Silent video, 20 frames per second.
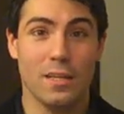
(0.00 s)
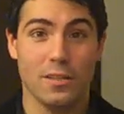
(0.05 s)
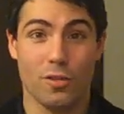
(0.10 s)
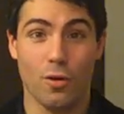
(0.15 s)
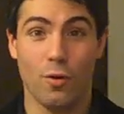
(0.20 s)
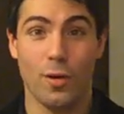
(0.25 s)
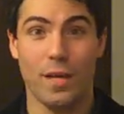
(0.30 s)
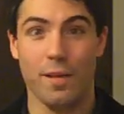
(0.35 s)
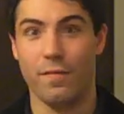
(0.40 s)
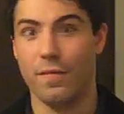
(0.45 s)

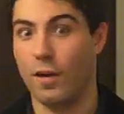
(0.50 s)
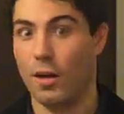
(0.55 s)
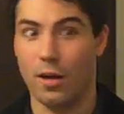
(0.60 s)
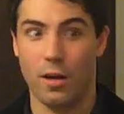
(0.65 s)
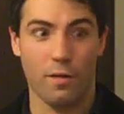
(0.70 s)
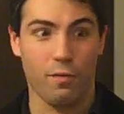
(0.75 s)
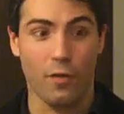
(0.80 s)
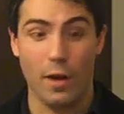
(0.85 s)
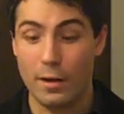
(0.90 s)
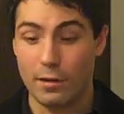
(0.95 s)
So if
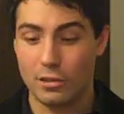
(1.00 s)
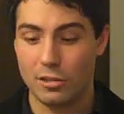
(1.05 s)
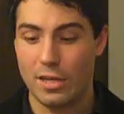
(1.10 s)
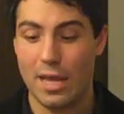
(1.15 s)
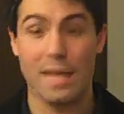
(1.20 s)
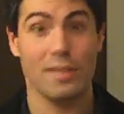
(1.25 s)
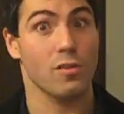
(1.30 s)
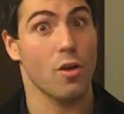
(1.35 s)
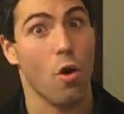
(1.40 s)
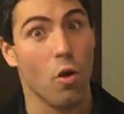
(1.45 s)
a fragrance
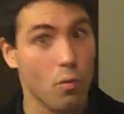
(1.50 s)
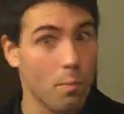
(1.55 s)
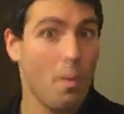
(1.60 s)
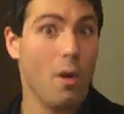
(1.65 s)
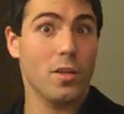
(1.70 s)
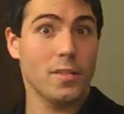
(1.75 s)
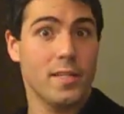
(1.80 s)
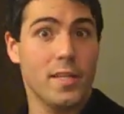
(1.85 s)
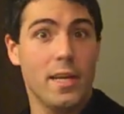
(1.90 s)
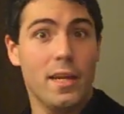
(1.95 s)
has oak
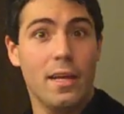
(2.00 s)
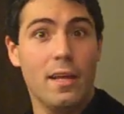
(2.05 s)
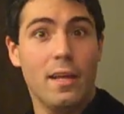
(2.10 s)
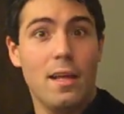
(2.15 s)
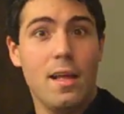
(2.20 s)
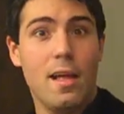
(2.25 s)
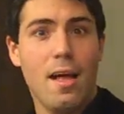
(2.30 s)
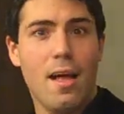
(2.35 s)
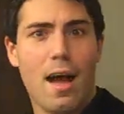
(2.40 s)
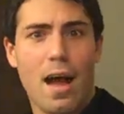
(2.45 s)
moss in it,
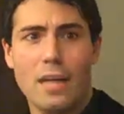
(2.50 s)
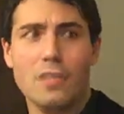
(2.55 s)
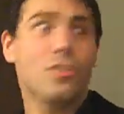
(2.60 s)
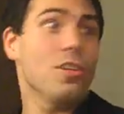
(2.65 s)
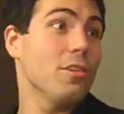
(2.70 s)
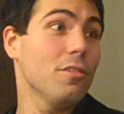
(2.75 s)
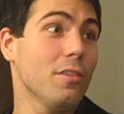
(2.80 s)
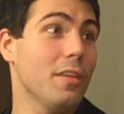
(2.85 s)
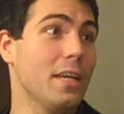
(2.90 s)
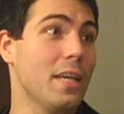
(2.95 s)
I
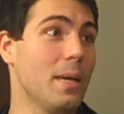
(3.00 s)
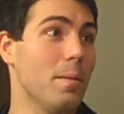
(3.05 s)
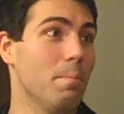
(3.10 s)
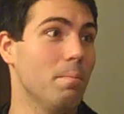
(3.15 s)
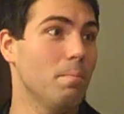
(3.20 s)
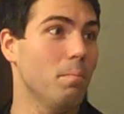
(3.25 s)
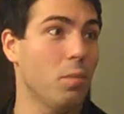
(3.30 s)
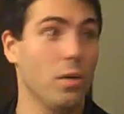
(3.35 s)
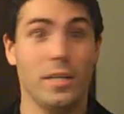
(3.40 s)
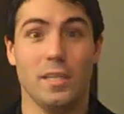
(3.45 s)
generally
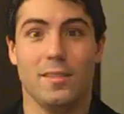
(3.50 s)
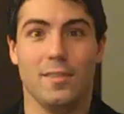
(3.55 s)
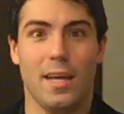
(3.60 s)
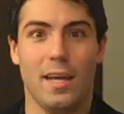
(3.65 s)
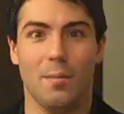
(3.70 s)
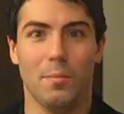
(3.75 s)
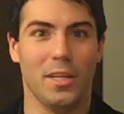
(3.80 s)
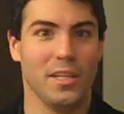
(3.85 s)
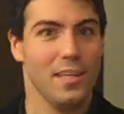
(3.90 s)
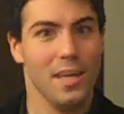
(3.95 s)
get pretty
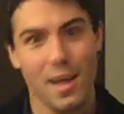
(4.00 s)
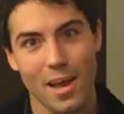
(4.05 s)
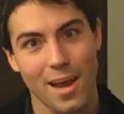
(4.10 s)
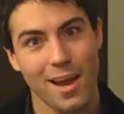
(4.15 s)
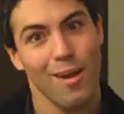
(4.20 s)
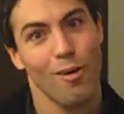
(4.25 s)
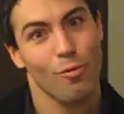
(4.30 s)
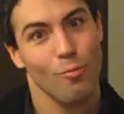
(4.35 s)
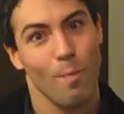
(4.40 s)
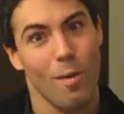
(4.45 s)
excited. I'm like,
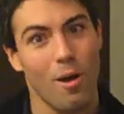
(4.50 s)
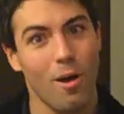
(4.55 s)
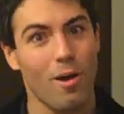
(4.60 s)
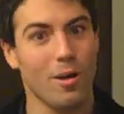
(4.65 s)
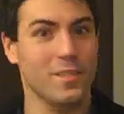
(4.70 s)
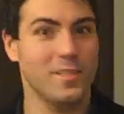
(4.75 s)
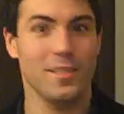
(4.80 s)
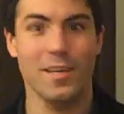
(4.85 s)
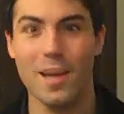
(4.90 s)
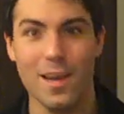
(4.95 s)
yeah, oak
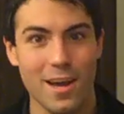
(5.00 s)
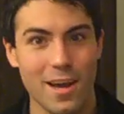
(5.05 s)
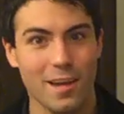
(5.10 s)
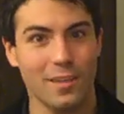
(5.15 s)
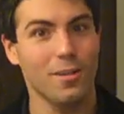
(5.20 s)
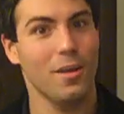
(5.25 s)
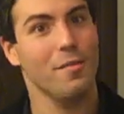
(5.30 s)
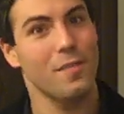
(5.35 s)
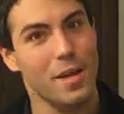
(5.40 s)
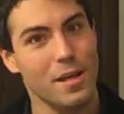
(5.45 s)
moss, yeah,
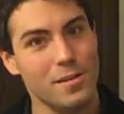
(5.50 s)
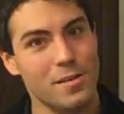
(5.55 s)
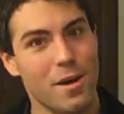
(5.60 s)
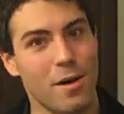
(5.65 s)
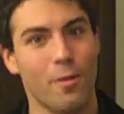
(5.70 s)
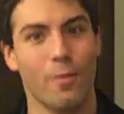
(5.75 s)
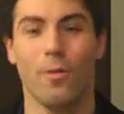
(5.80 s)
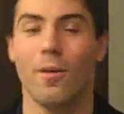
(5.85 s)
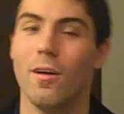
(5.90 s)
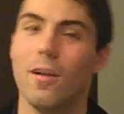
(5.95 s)
I love that
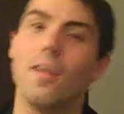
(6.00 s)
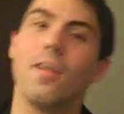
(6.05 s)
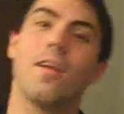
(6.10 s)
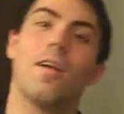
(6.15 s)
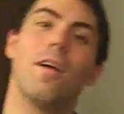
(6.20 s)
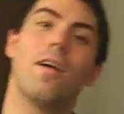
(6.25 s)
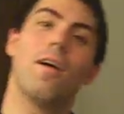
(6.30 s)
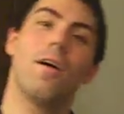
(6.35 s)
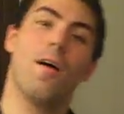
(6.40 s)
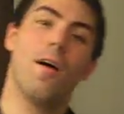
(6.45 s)
note.
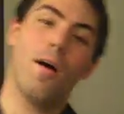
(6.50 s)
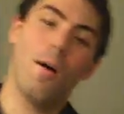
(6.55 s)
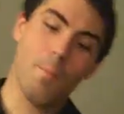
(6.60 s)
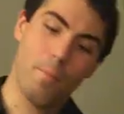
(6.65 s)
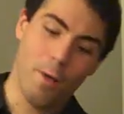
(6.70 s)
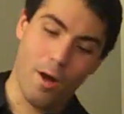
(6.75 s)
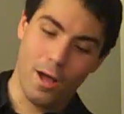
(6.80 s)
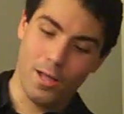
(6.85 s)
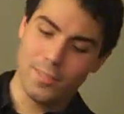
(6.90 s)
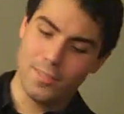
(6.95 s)

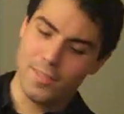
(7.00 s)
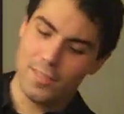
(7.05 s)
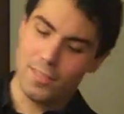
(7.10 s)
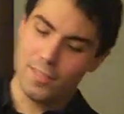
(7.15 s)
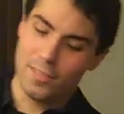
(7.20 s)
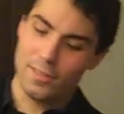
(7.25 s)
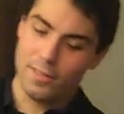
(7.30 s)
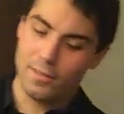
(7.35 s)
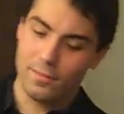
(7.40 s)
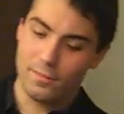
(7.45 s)
But
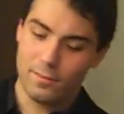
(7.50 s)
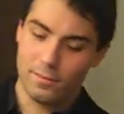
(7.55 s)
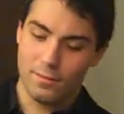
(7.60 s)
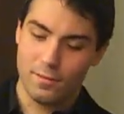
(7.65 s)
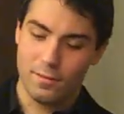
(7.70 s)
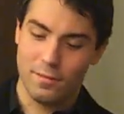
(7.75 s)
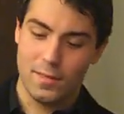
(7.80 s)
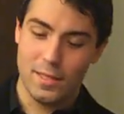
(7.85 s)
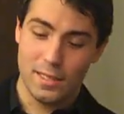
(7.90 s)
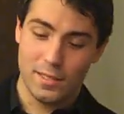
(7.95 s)

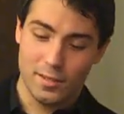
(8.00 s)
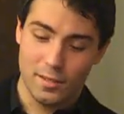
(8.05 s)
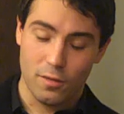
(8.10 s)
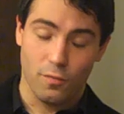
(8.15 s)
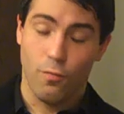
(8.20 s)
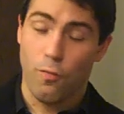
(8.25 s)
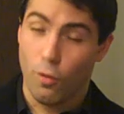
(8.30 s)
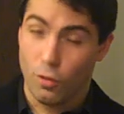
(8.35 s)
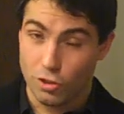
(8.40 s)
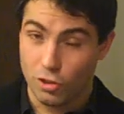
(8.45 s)
this,
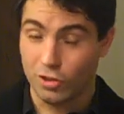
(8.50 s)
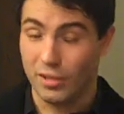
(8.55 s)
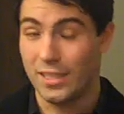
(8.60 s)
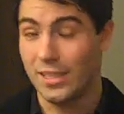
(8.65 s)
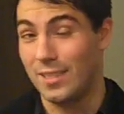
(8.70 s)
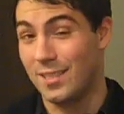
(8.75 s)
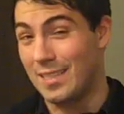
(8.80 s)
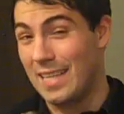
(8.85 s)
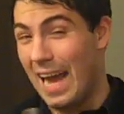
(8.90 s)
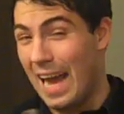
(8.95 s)

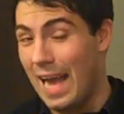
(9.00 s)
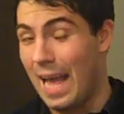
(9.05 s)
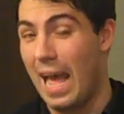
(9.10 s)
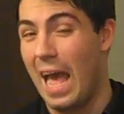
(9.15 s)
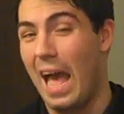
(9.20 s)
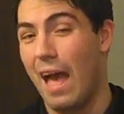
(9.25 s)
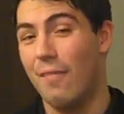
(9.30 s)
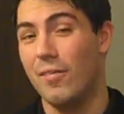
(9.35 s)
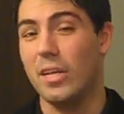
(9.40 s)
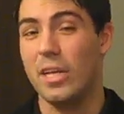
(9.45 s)
unfortunately, does not
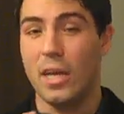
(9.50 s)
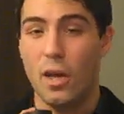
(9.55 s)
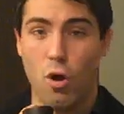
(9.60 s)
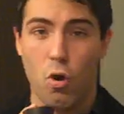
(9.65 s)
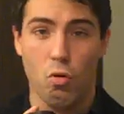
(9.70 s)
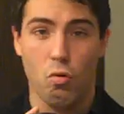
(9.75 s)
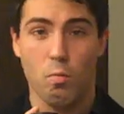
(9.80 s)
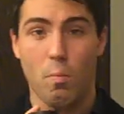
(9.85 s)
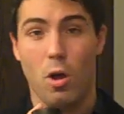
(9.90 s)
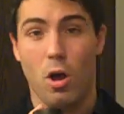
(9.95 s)
have any
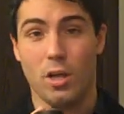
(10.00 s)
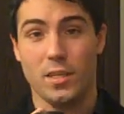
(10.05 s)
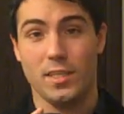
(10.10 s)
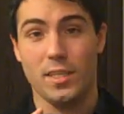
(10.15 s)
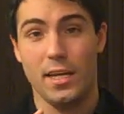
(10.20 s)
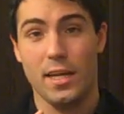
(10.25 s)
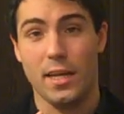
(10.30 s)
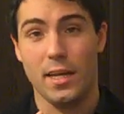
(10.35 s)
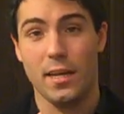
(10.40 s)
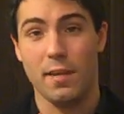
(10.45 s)
oak
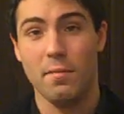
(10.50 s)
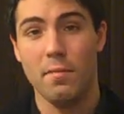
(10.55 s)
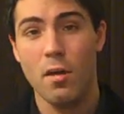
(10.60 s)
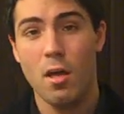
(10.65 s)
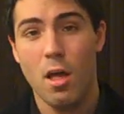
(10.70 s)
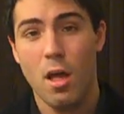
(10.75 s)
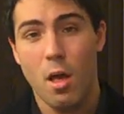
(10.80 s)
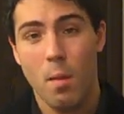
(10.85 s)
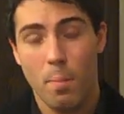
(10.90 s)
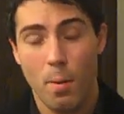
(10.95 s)
moss in it.
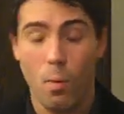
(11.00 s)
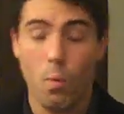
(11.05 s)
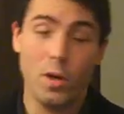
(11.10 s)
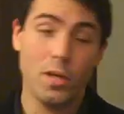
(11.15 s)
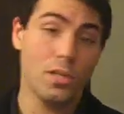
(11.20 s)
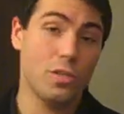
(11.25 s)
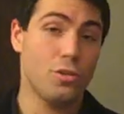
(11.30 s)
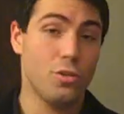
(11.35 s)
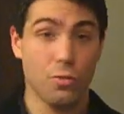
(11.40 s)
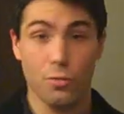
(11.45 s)
But
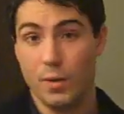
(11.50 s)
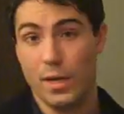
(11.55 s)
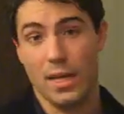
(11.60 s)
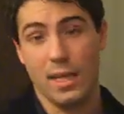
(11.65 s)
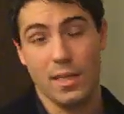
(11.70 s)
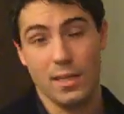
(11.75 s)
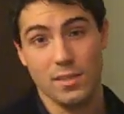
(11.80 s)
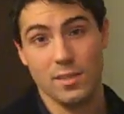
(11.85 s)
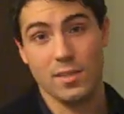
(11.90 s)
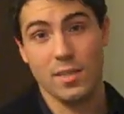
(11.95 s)
what you do
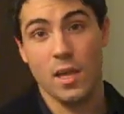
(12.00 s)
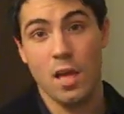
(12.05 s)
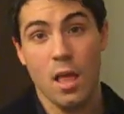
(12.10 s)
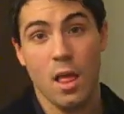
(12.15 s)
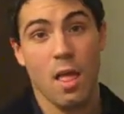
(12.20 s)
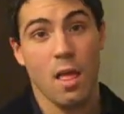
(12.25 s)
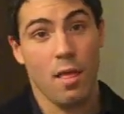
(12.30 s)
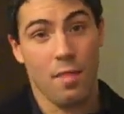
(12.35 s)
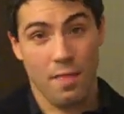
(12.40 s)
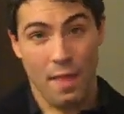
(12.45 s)
get is
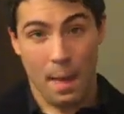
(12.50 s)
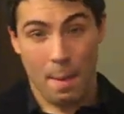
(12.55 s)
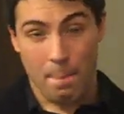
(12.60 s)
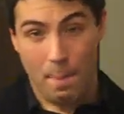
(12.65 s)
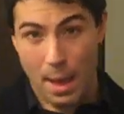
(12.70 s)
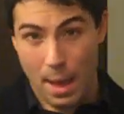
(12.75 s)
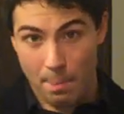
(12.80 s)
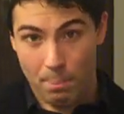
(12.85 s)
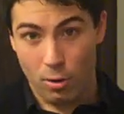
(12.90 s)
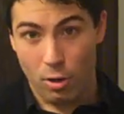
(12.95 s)

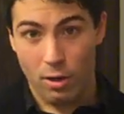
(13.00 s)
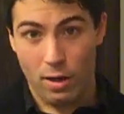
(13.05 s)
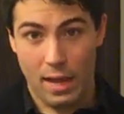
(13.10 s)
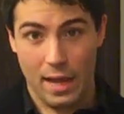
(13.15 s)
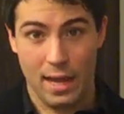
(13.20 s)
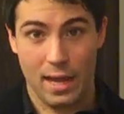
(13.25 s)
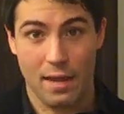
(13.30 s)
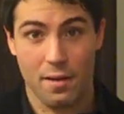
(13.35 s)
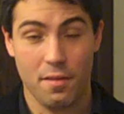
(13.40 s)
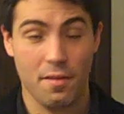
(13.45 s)
that pepper
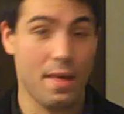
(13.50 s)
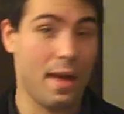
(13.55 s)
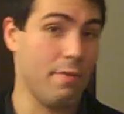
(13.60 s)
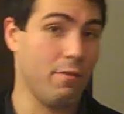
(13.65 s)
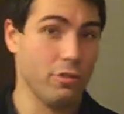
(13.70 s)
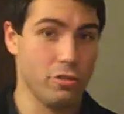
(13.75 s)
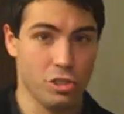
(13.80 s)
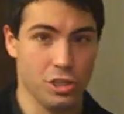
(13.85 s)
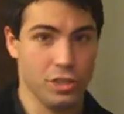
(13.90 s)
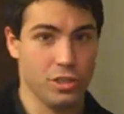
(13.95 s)
and that
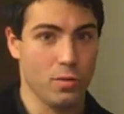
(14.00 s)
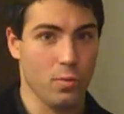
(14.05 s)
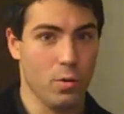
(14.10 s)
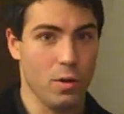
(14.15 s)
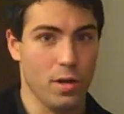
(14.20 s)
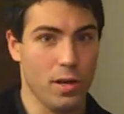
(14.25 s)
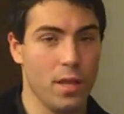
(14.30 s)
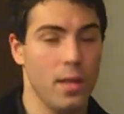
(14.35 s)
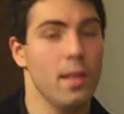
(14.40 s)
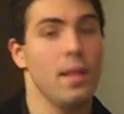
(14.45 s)
Virginia
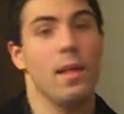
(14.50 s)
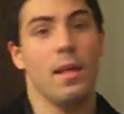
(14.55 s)
wood.